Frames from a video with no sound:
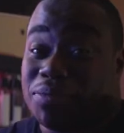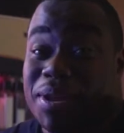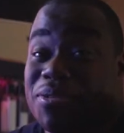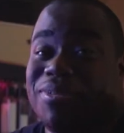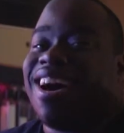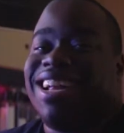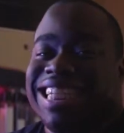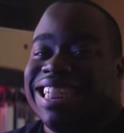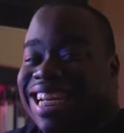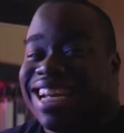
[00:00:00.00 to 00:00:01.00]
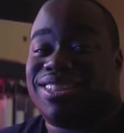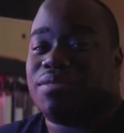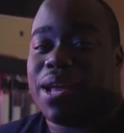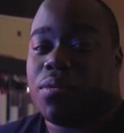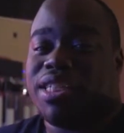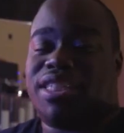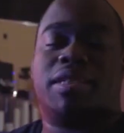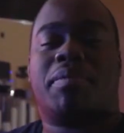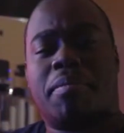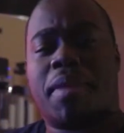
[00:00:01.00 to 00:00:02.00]
own content to answer my questions,
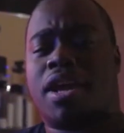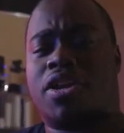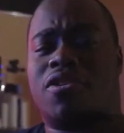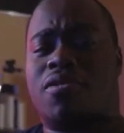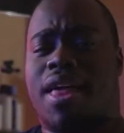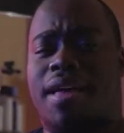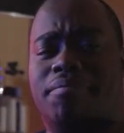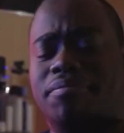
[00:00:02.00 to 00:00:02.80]
but I'm not gonna do that.